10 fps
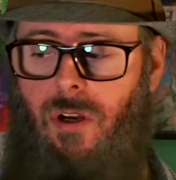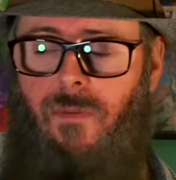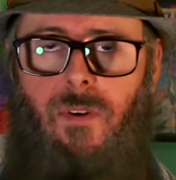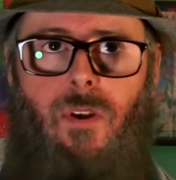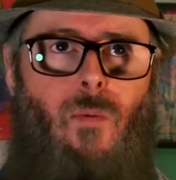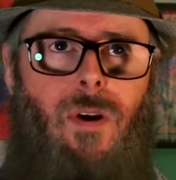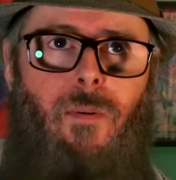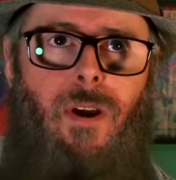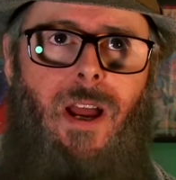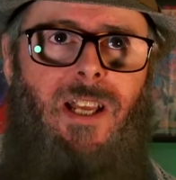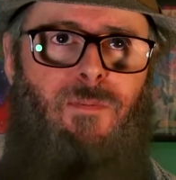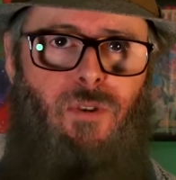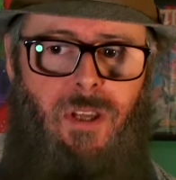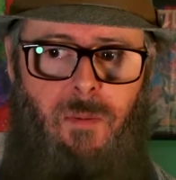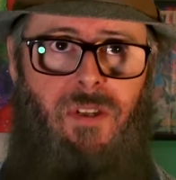If you don't want to put
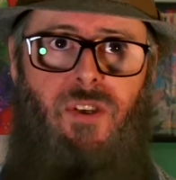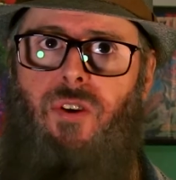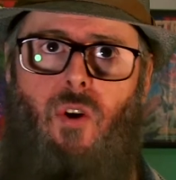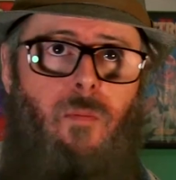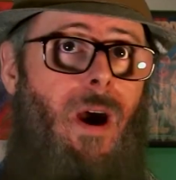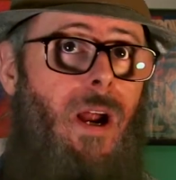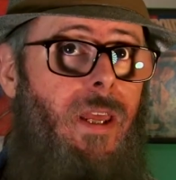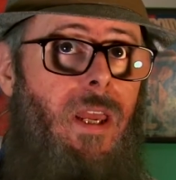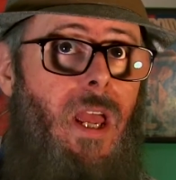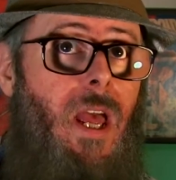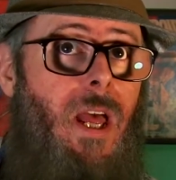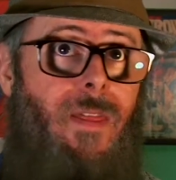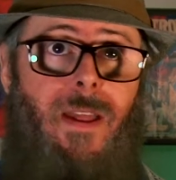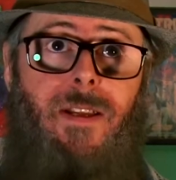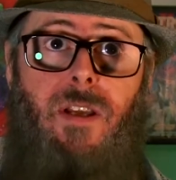aspartame into your body,
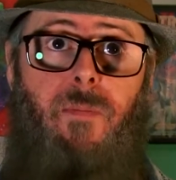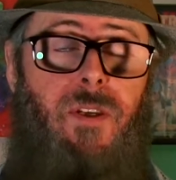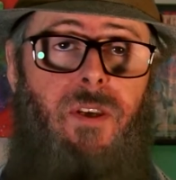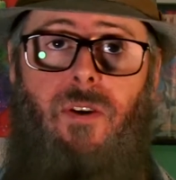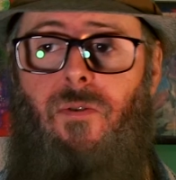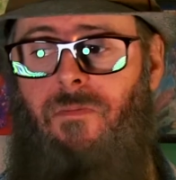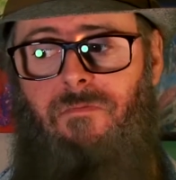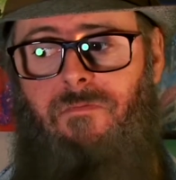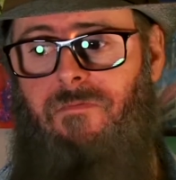that is up to you.